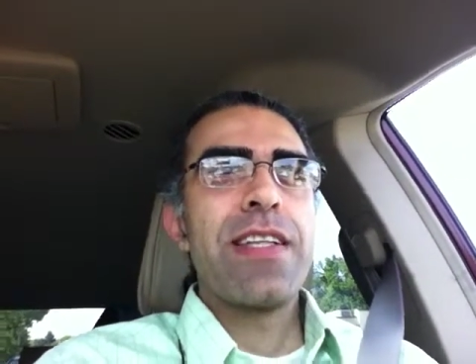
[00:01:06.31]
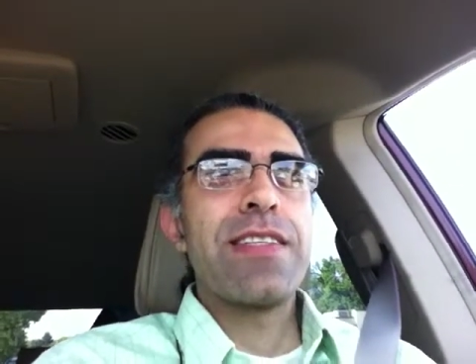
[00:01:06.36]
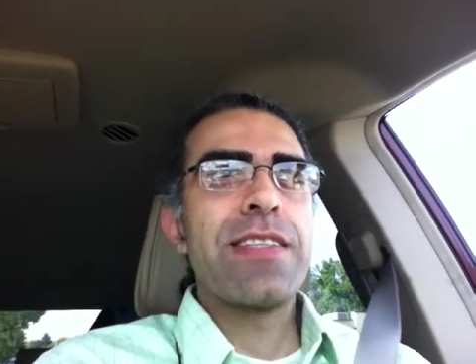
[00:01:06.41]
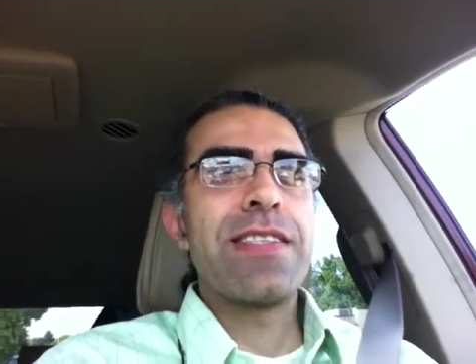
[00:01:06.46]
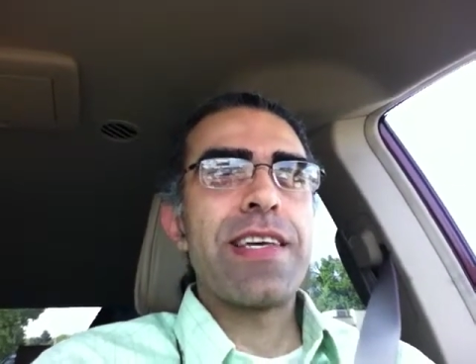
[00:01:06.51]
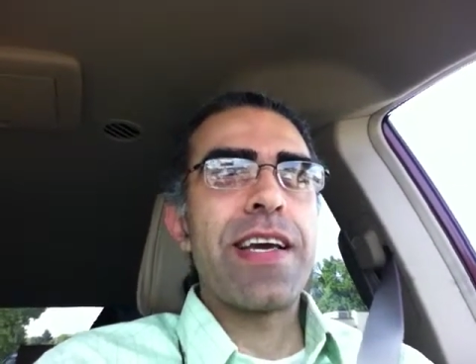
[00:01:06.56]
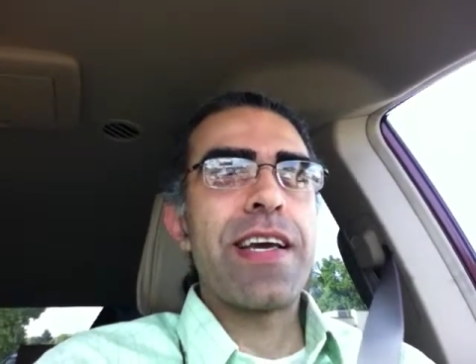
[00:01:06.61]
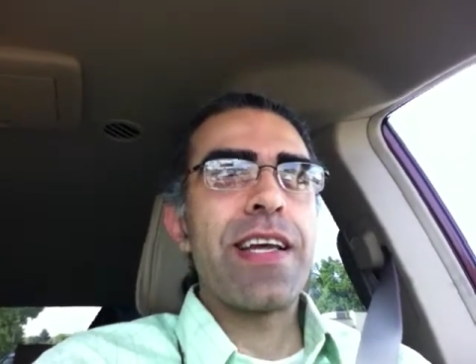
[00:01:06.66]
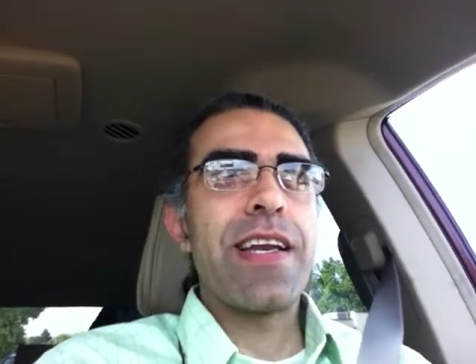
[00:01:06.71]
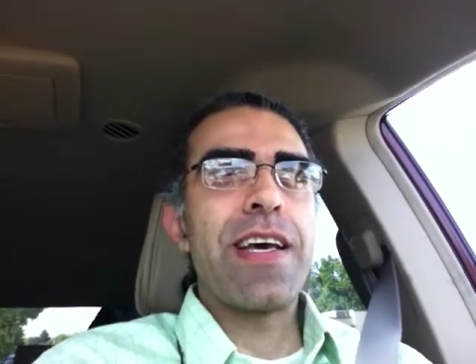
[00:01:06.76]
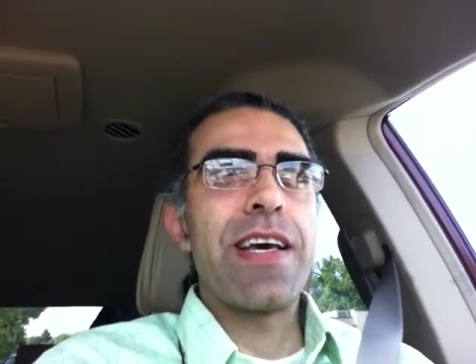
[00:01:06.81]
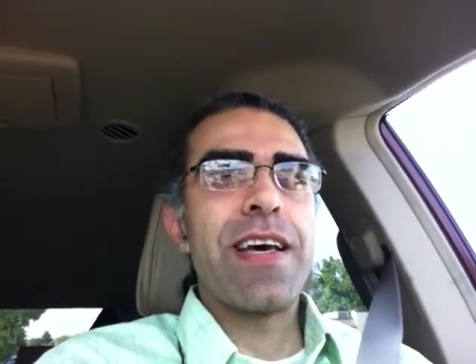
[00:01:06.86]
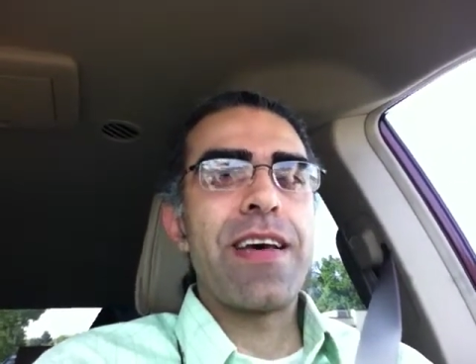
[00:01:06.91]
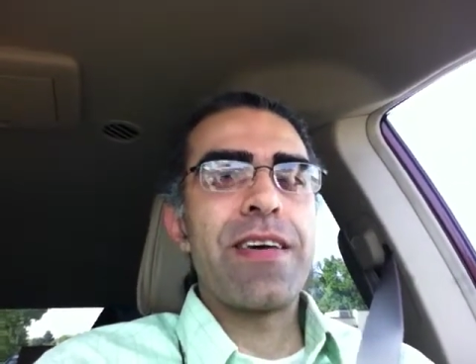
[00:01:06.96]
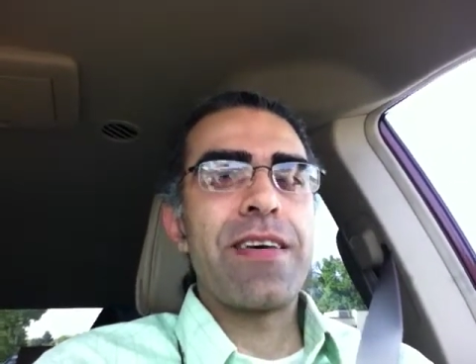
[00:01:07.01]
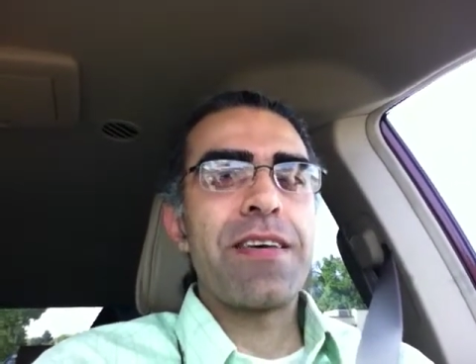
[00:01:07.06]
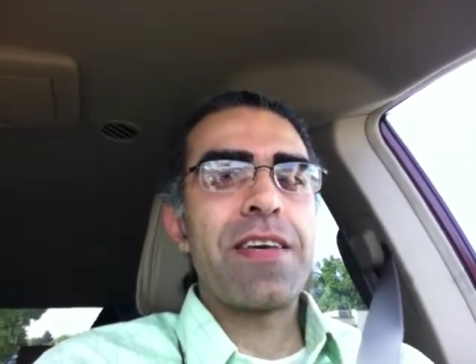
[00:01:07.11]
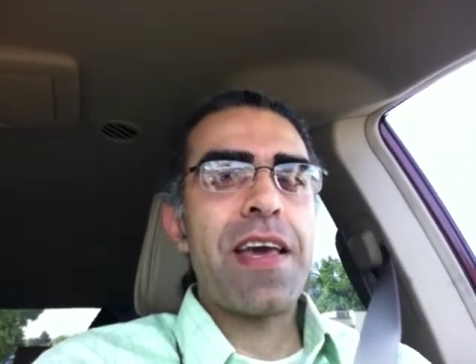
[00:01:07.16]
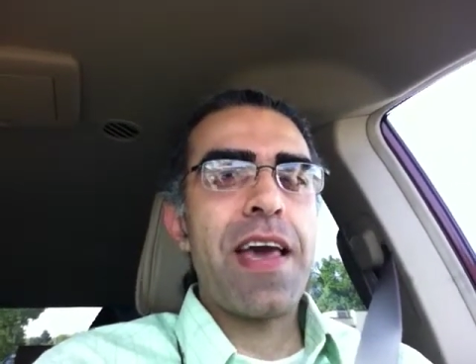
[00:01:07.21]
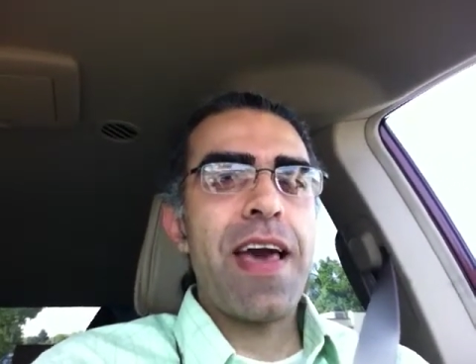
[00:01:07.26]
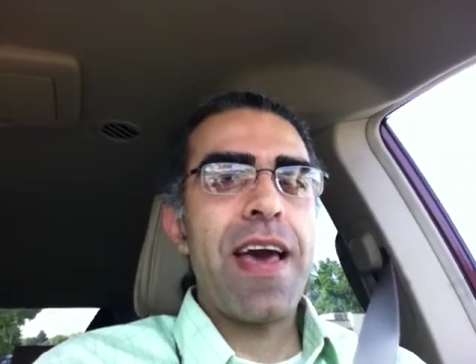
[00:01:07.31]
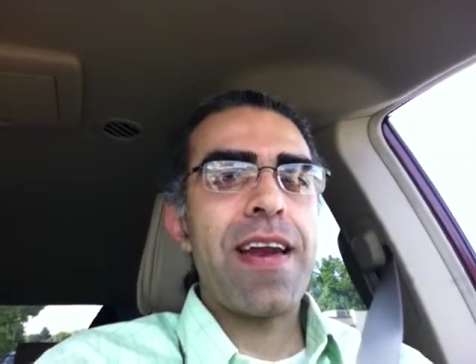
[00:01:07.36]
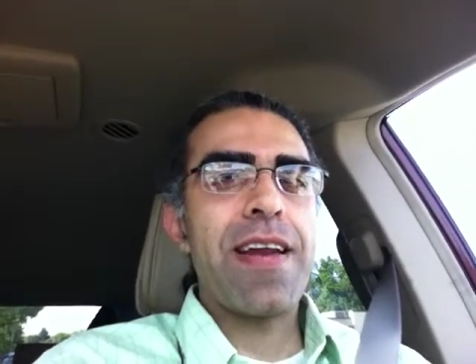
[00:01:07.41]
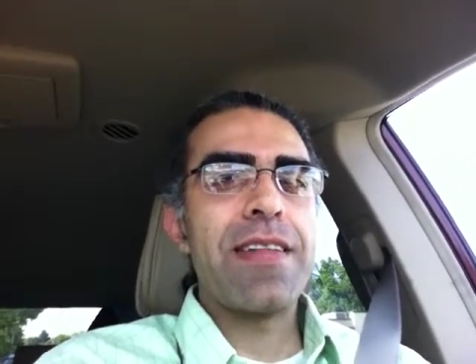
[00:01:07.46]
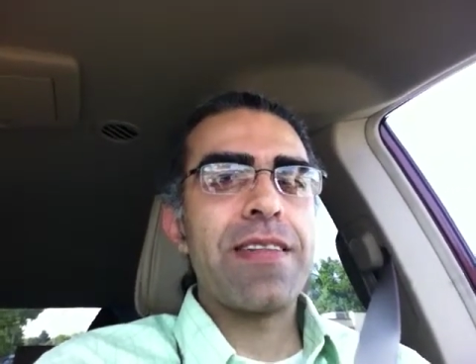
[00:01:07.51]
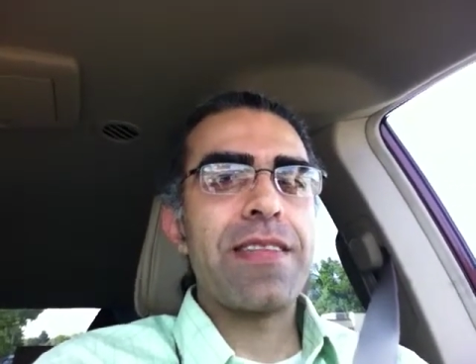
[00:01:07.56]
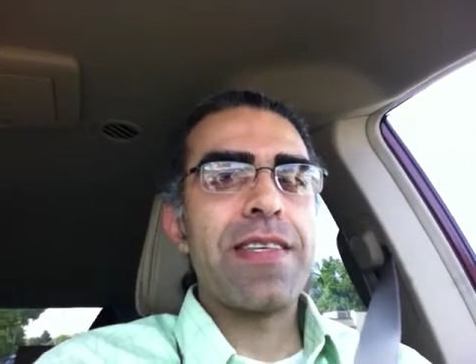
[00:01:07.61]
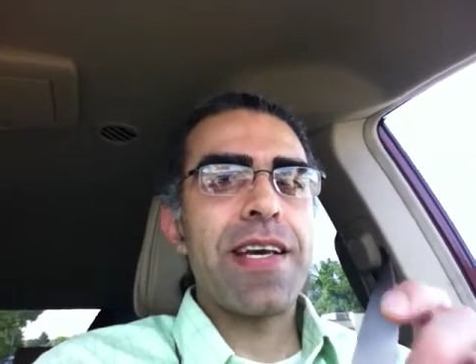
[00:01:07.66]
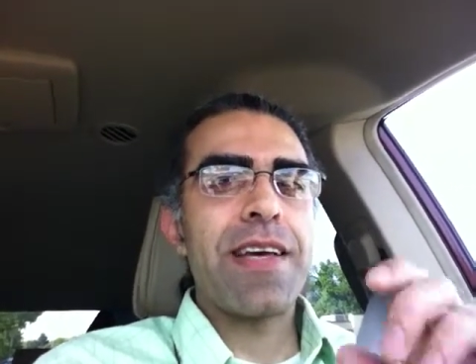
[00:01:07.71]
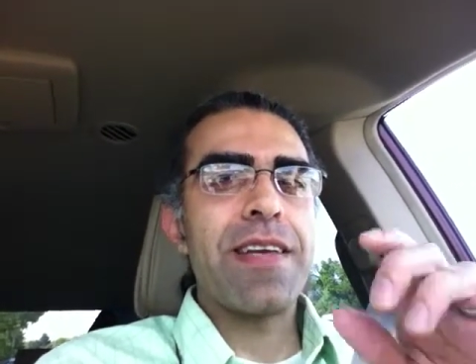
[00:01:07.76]
taking a can
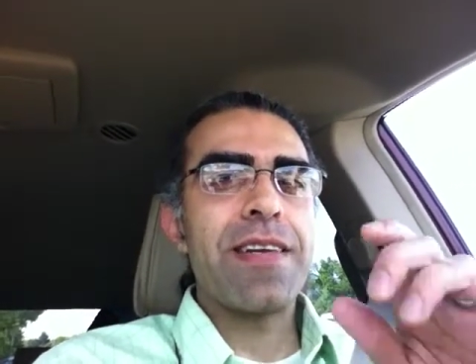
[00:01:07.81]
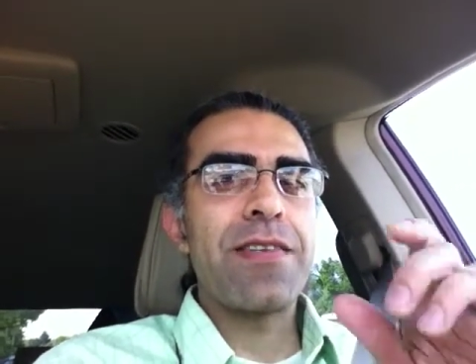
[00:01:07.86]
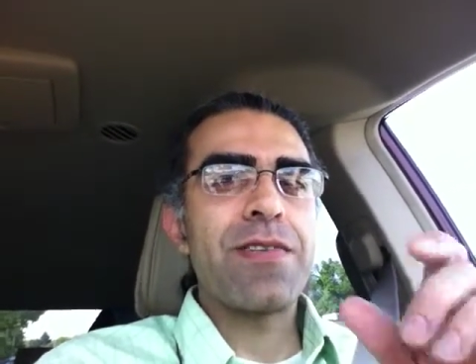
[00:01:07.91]
and taking